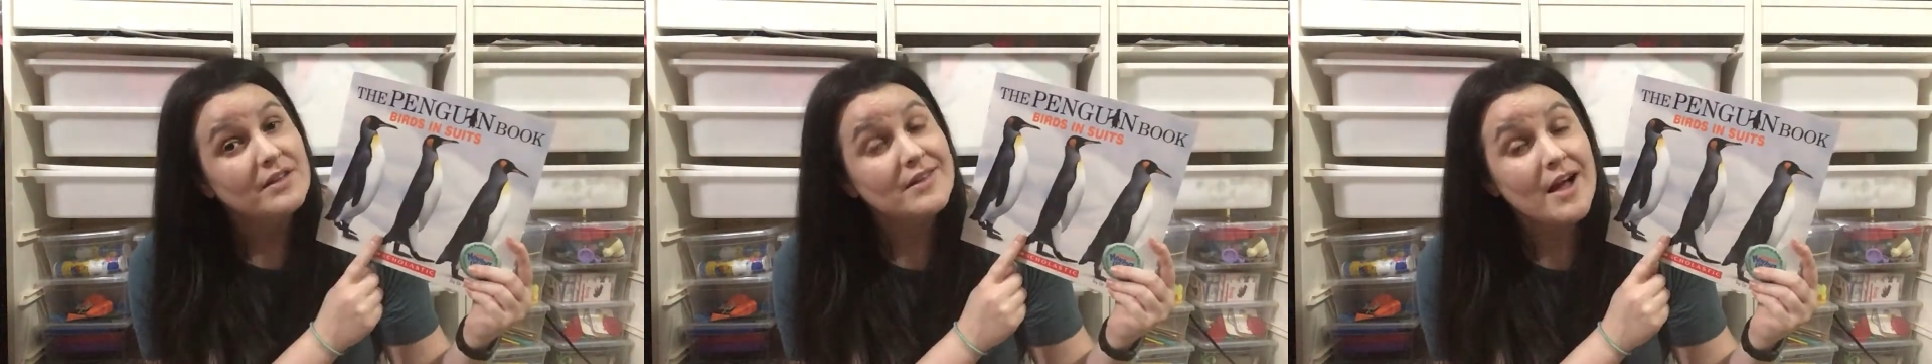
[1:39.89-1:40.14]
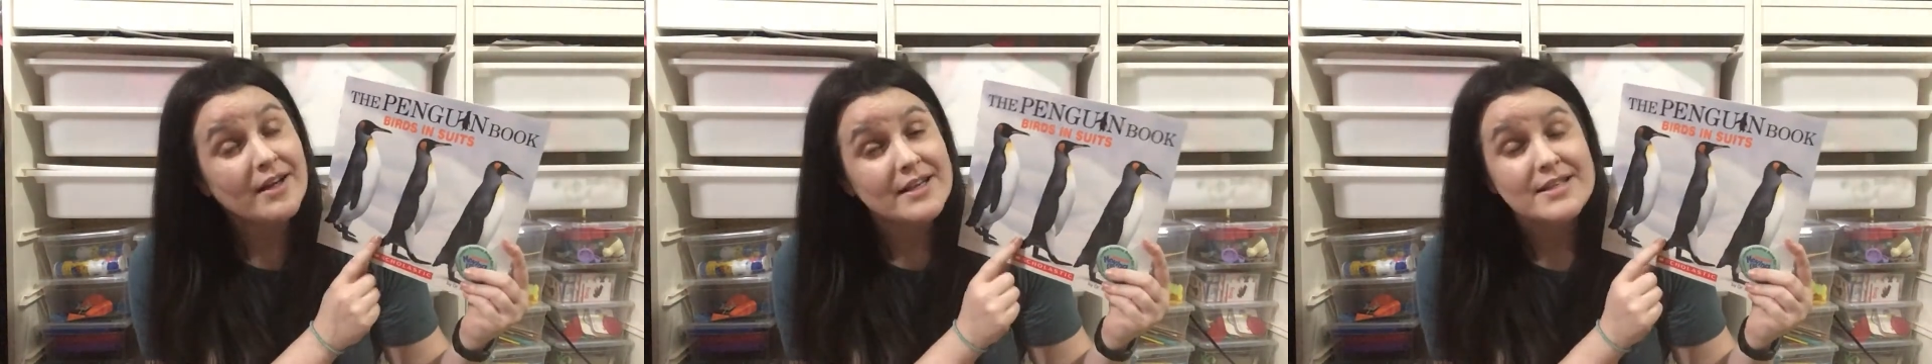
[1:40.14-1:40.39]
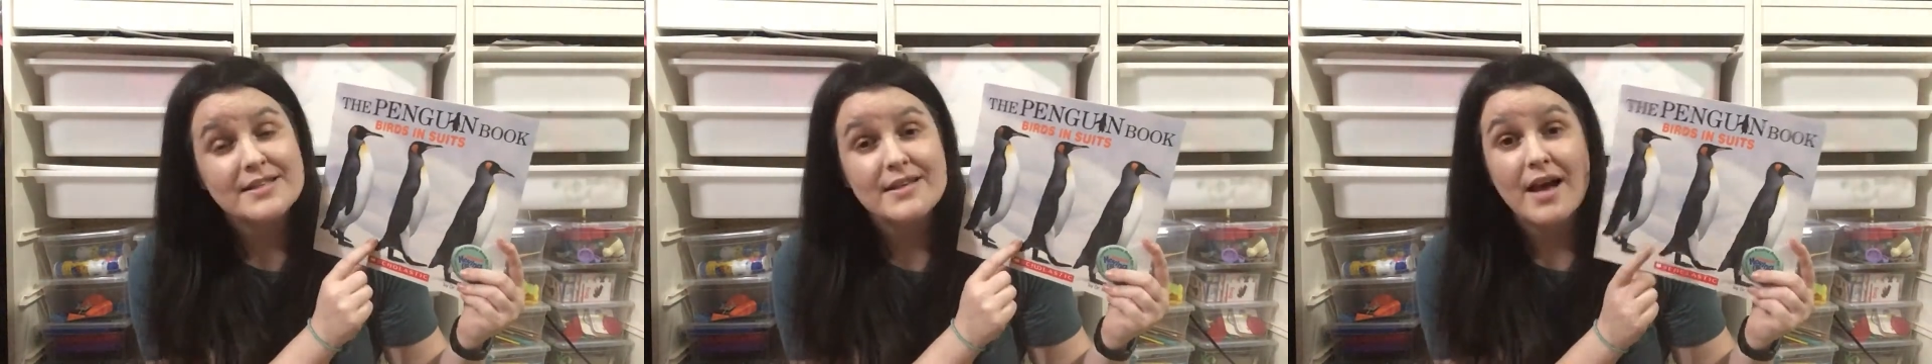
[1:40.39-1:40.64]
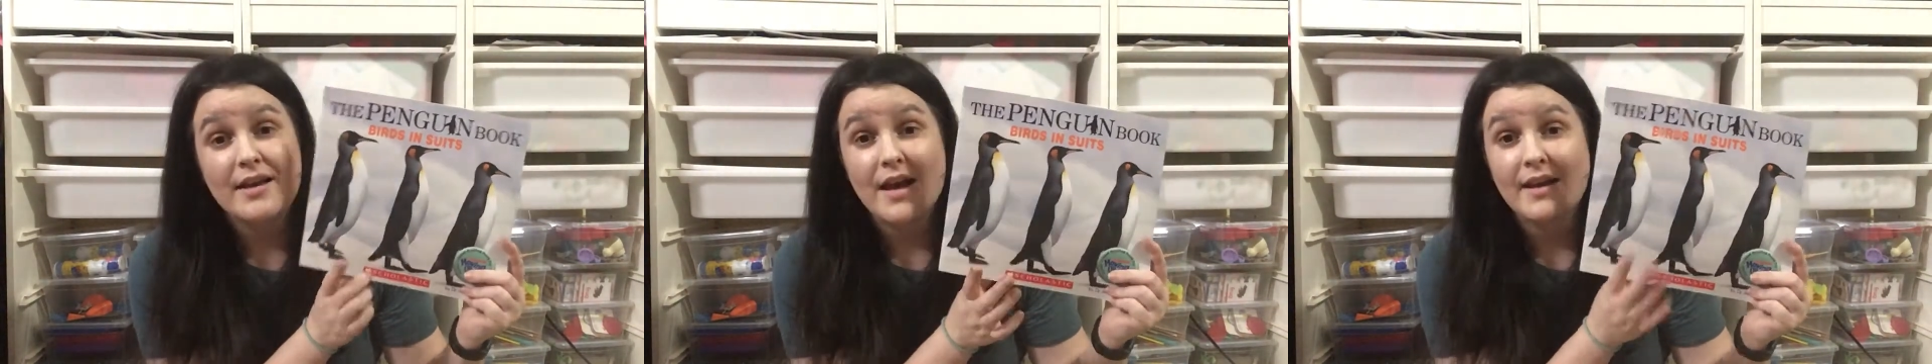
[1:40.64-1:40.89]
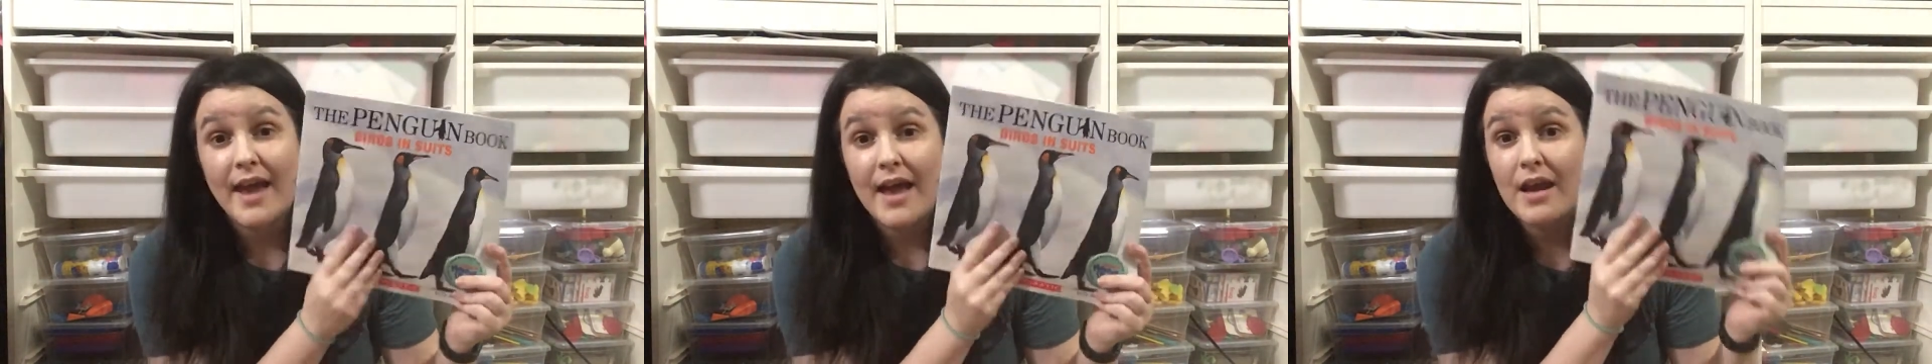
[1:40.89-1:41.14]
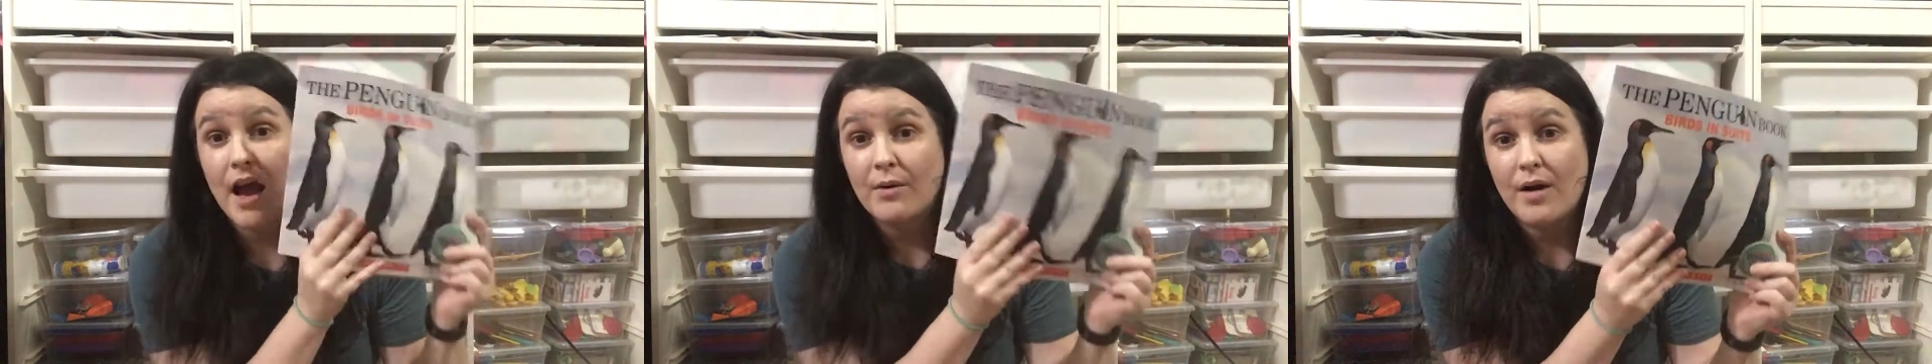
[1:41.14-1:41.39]
youngest son, again,
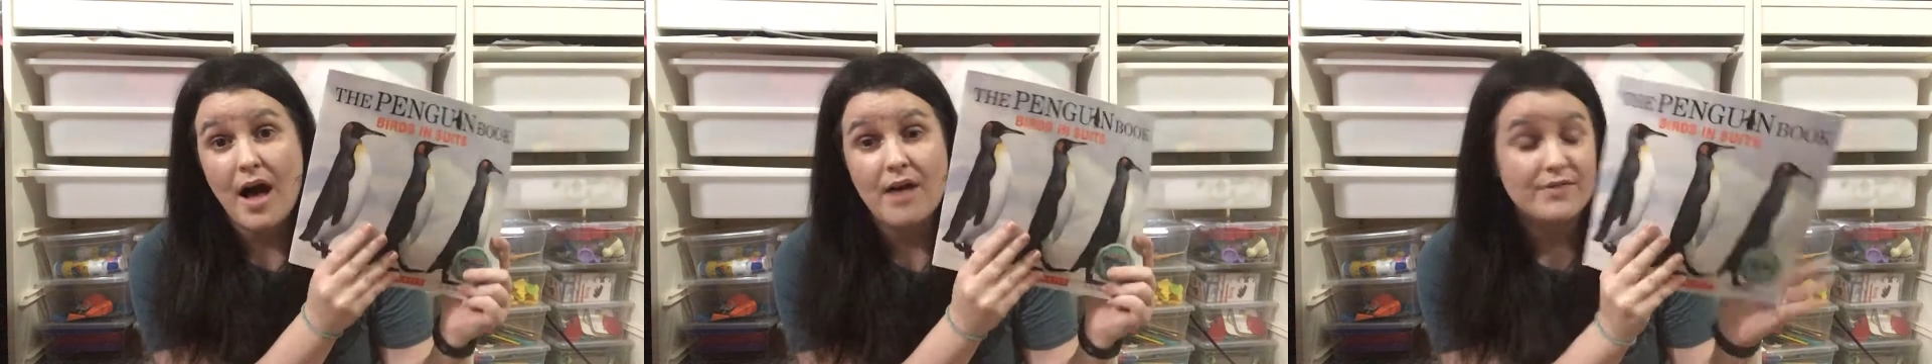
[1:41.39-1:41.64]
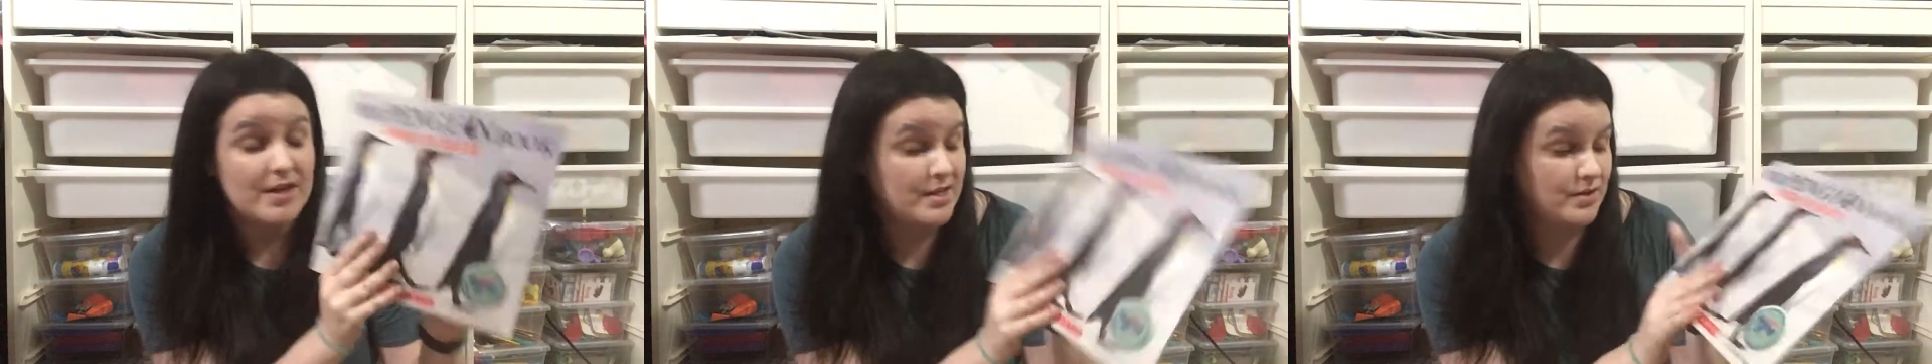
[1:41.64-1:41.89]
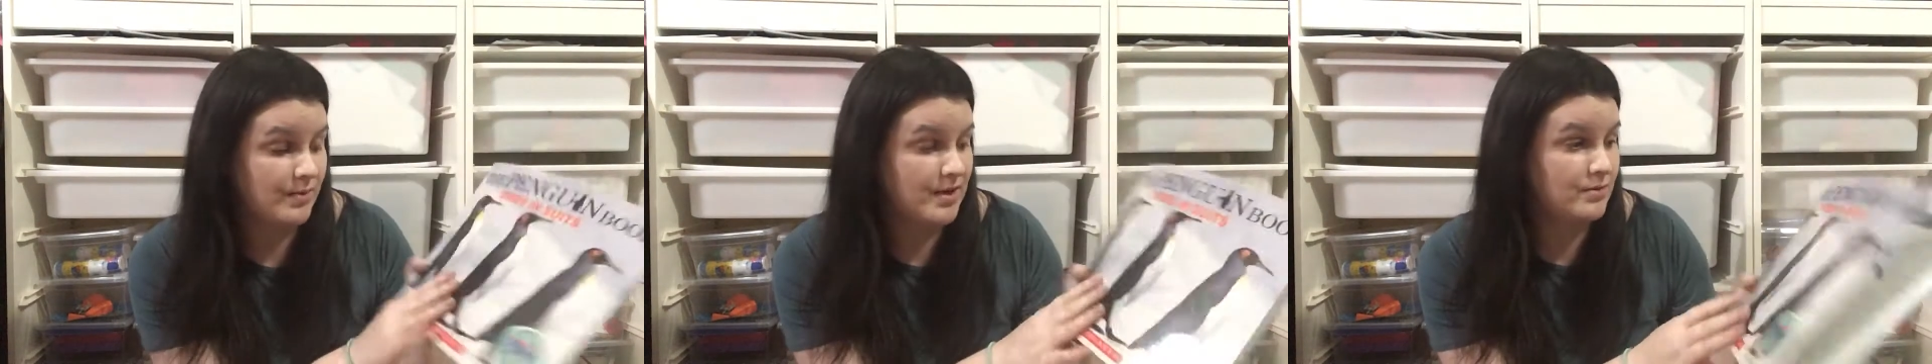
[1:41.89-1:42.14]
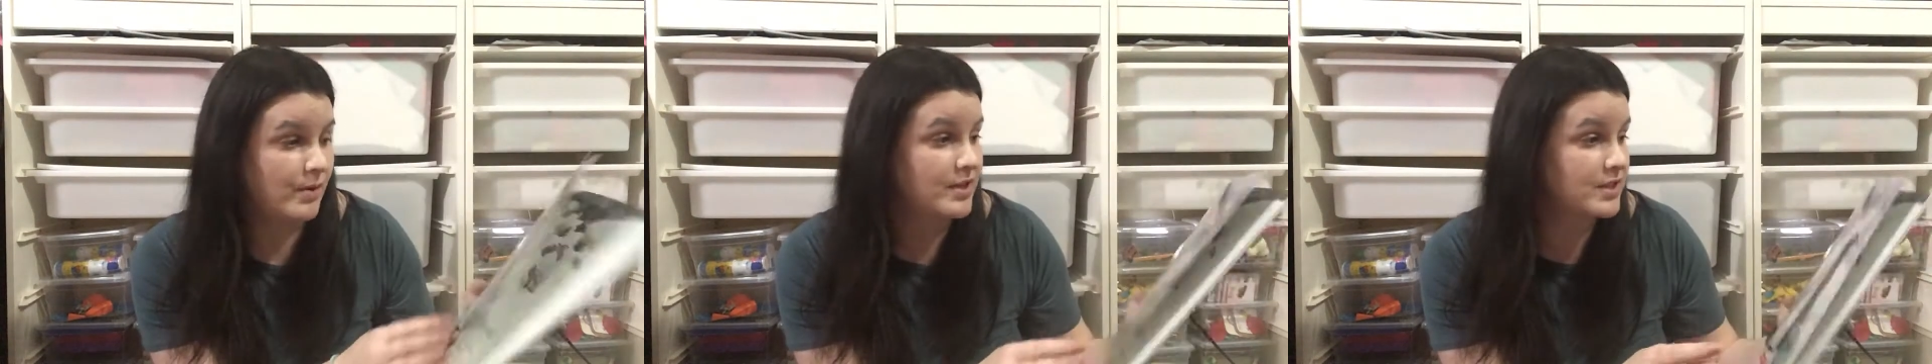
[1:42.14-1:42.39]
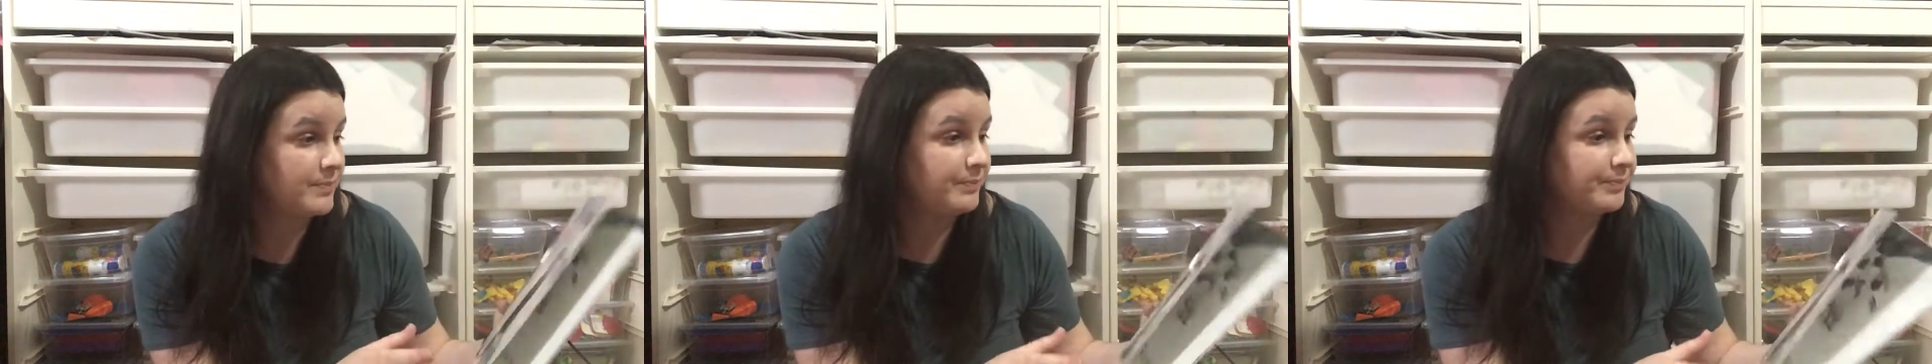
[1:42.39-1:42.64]
I will have this resource.